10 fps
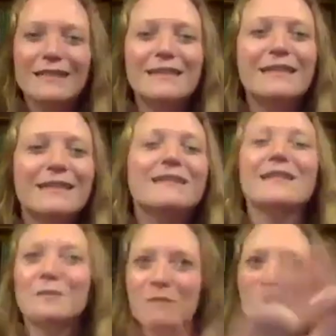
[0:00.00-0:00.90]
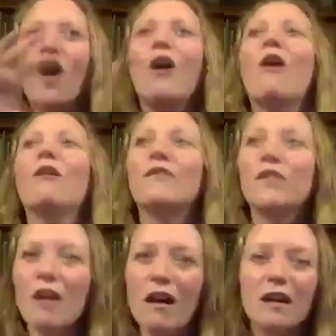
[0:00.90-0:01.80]
system
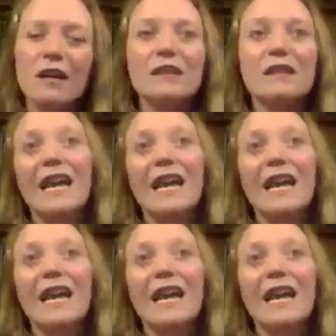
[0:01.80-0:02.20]
overall,